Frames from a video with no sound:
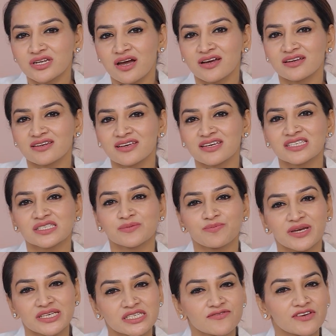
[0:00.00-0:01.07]
targeting
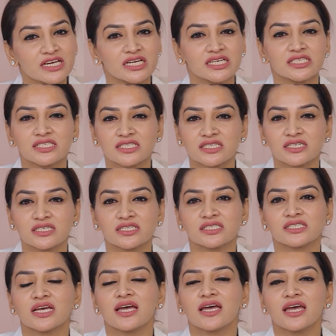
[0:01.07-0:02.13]
specific concerns,